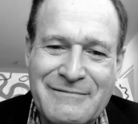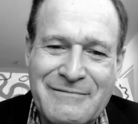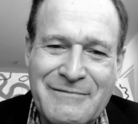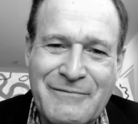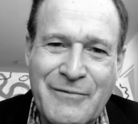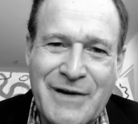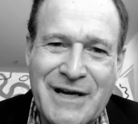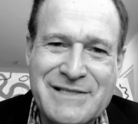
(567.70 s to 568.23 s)

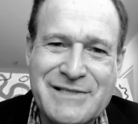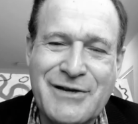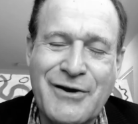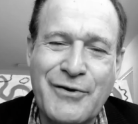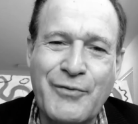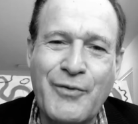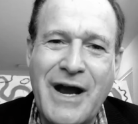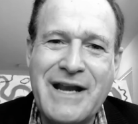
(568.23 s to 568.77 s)
when I
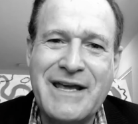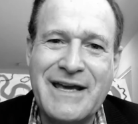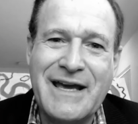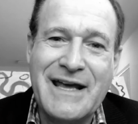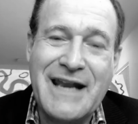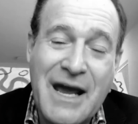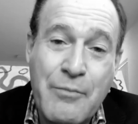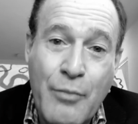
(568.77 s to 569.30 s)
started writing
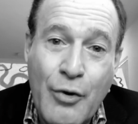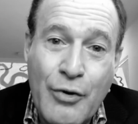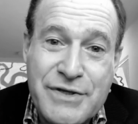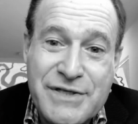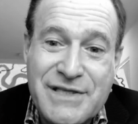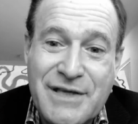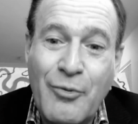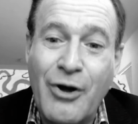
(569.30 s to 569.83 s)
again, I
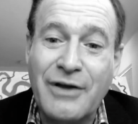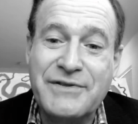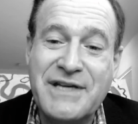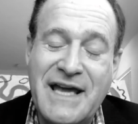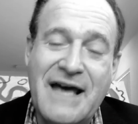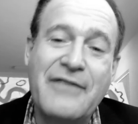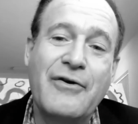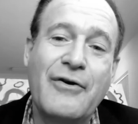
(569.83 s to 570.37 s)
merged them all
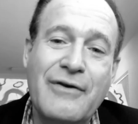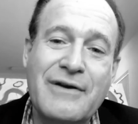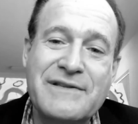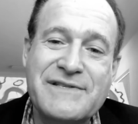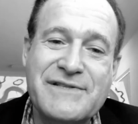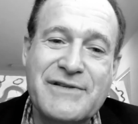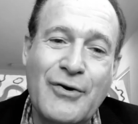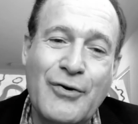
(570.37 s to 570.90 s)
together. And
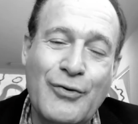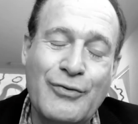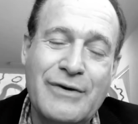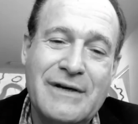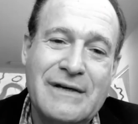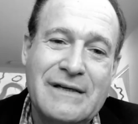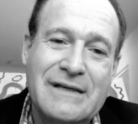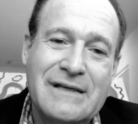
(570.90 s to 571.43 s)
so
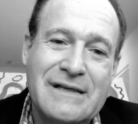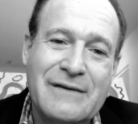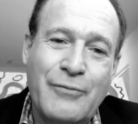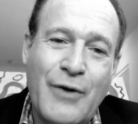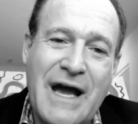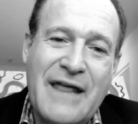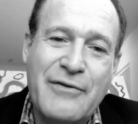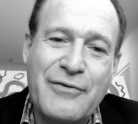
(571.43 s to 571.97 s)

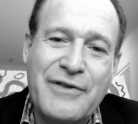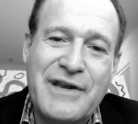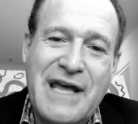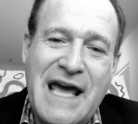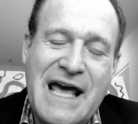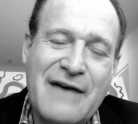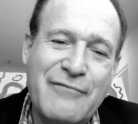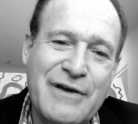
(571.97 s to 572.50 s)
rather than
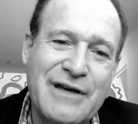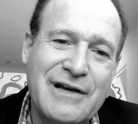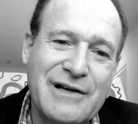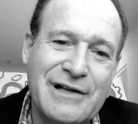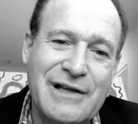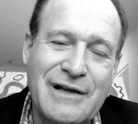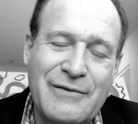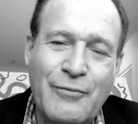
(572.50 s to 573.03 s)
having
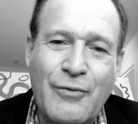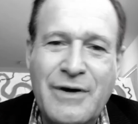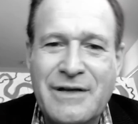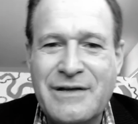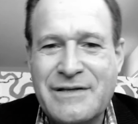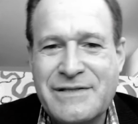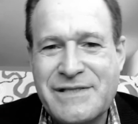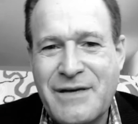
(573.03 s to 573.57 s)

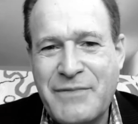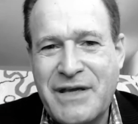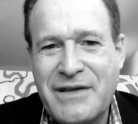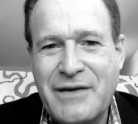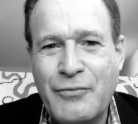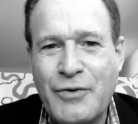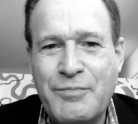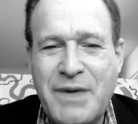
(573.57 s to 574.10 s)
something
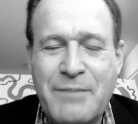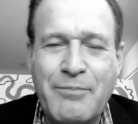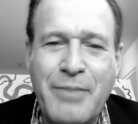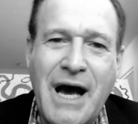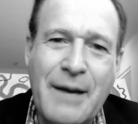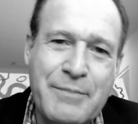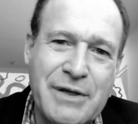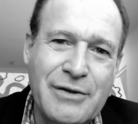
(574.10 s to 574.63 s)
that would be
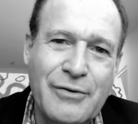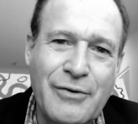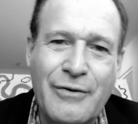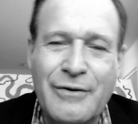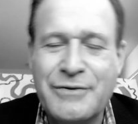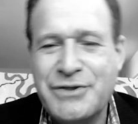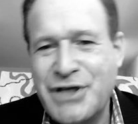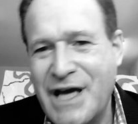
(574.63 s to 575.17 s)

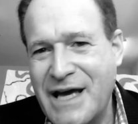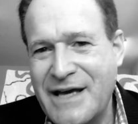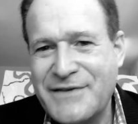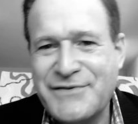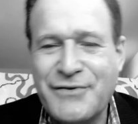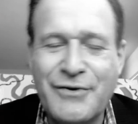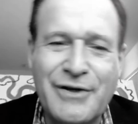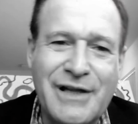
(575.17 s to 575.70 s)
popular or
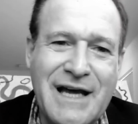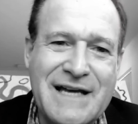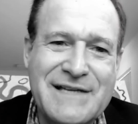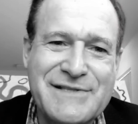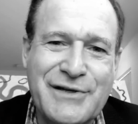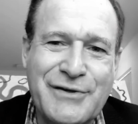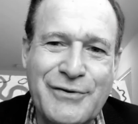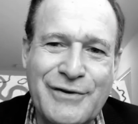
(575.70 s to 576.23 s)
jazz or
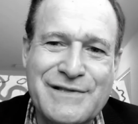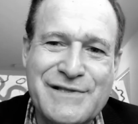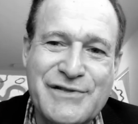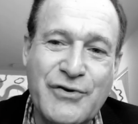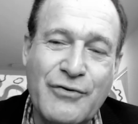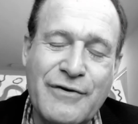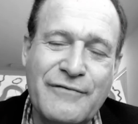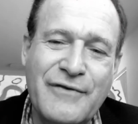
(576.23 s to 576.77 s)
classical, it's
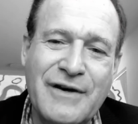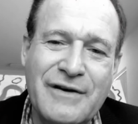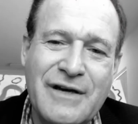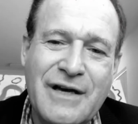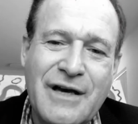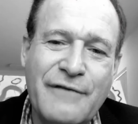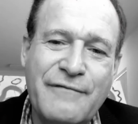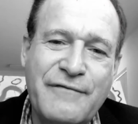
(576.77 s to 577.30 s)
sort of
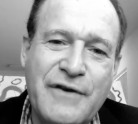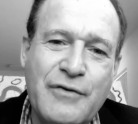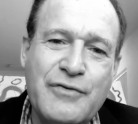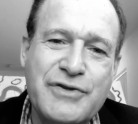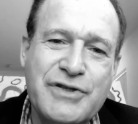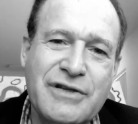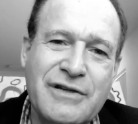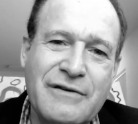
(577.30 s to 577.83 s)
a
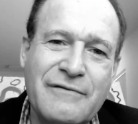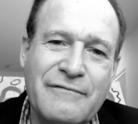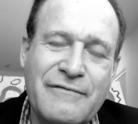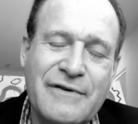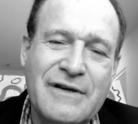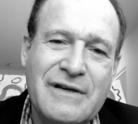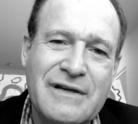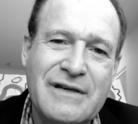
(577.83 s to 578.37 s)
fusion
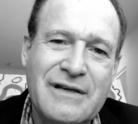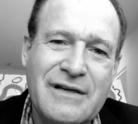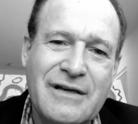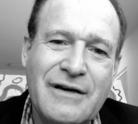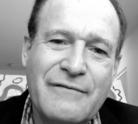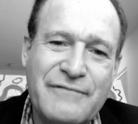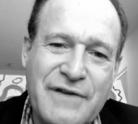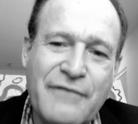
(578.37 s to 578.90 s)

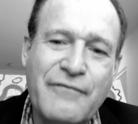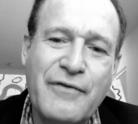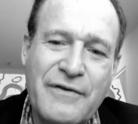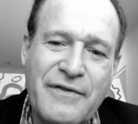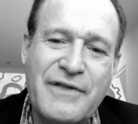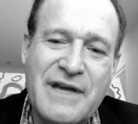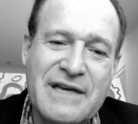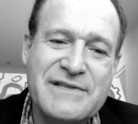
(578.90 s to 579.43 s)
of
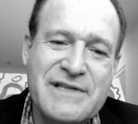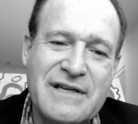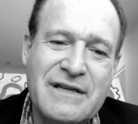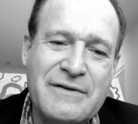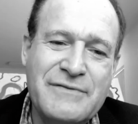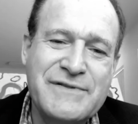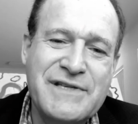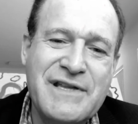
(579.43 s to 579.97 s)
different things.
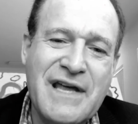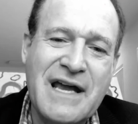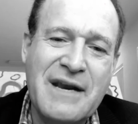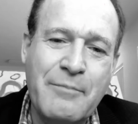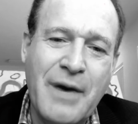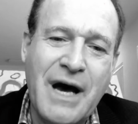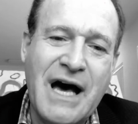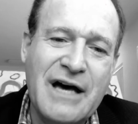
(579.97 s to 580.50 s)
And you see that
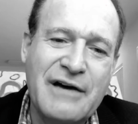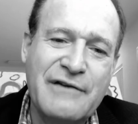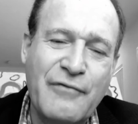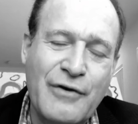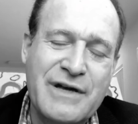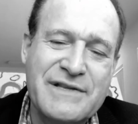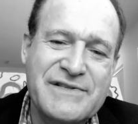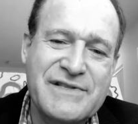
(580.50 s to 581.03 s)
in Bach,
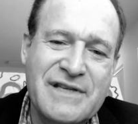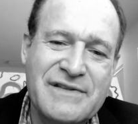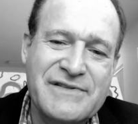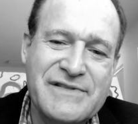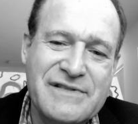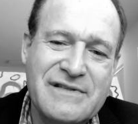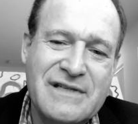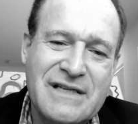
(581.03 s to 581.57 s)
for
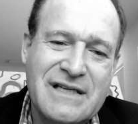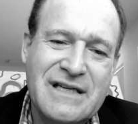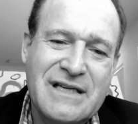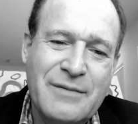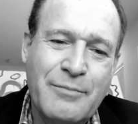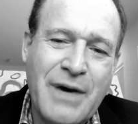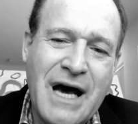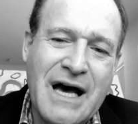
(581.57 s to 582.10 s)
instance.
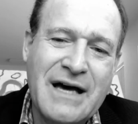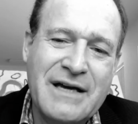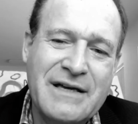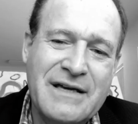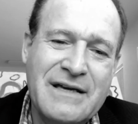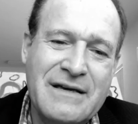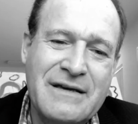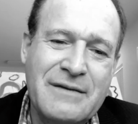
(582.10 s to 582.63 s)

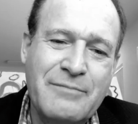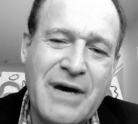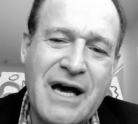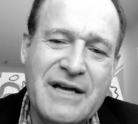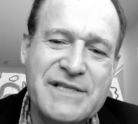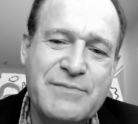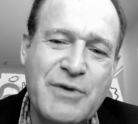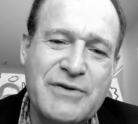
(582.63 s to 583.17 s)

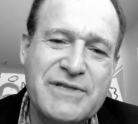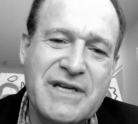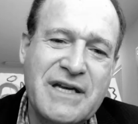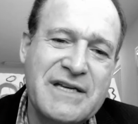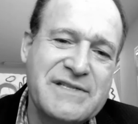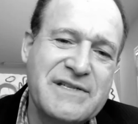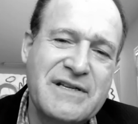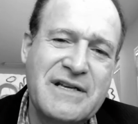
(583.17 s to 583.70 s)
Bach's music
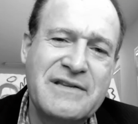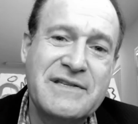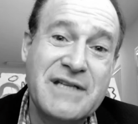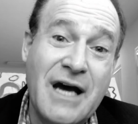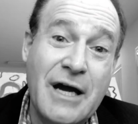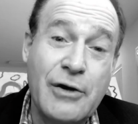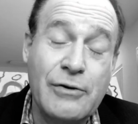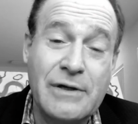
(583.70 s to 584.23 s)
isn't
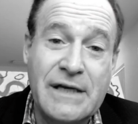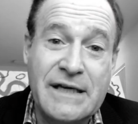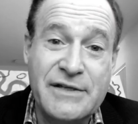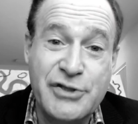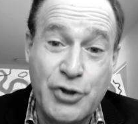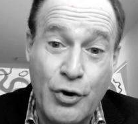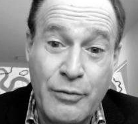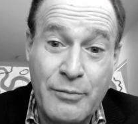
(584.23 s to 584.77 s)
entirely
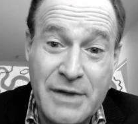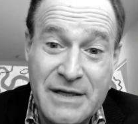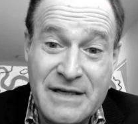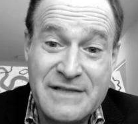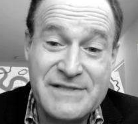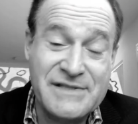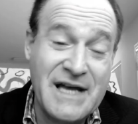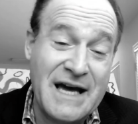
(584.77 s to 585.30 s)
German.
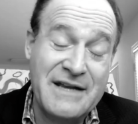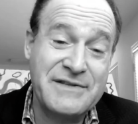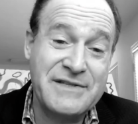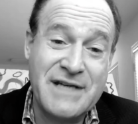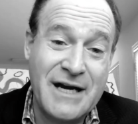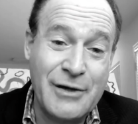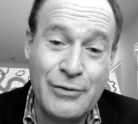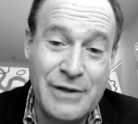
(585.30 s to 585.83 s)
It's not
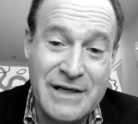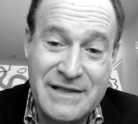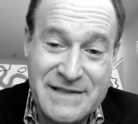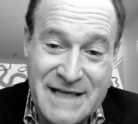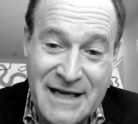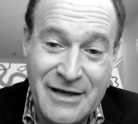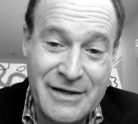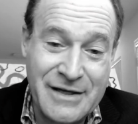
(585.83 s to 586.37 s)
entirely
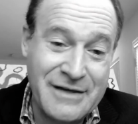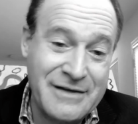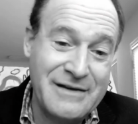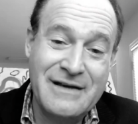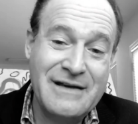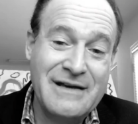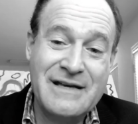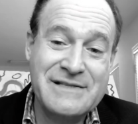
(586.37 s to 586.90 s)
Italian.
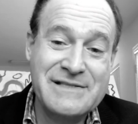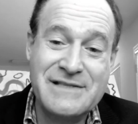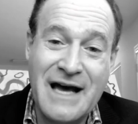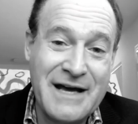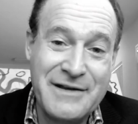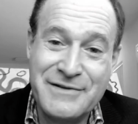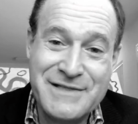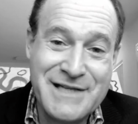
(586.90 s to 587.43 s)
It's
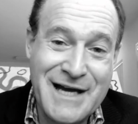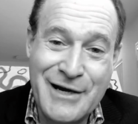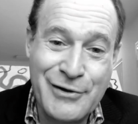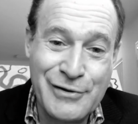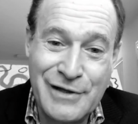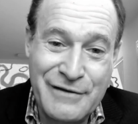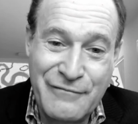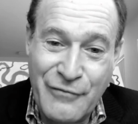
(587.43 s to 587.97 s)
not
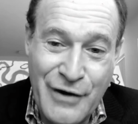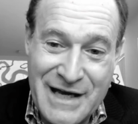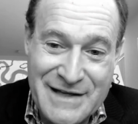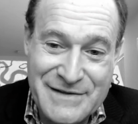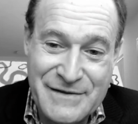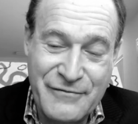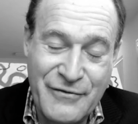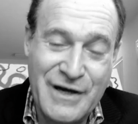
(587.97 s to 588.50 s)
entirely
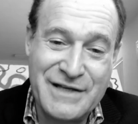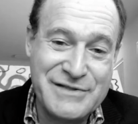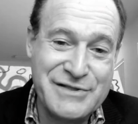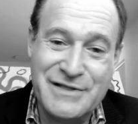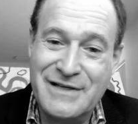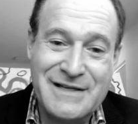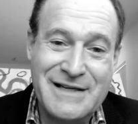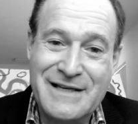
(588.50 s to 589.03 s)

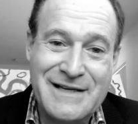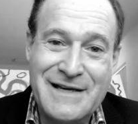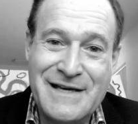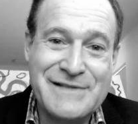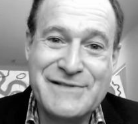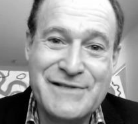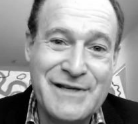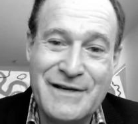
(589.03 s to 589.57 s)
French.
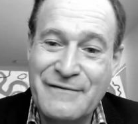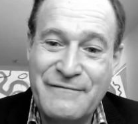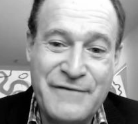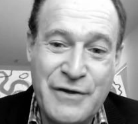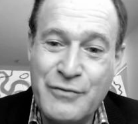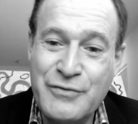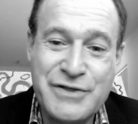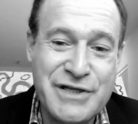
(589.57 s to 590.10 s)
It's a
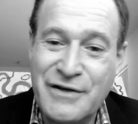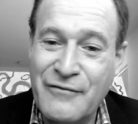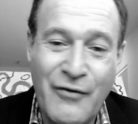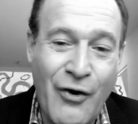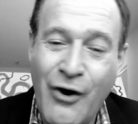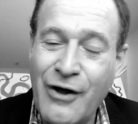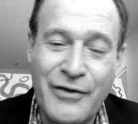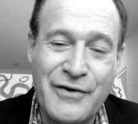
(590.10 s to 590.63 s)
fusion of
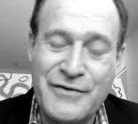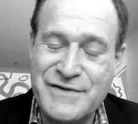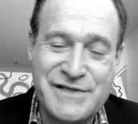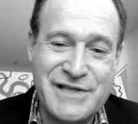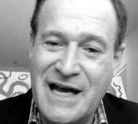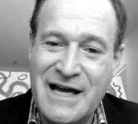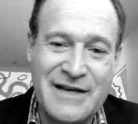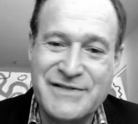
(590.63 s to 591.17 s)
all those
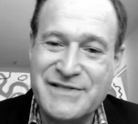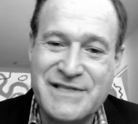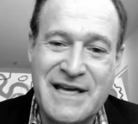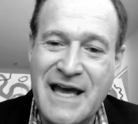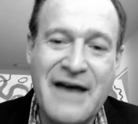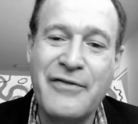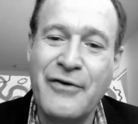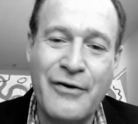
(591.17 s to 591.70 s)
styles
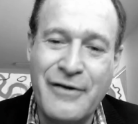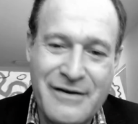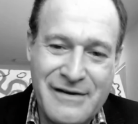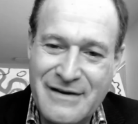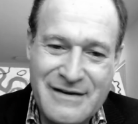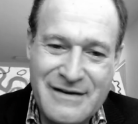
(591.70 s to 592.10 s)
together,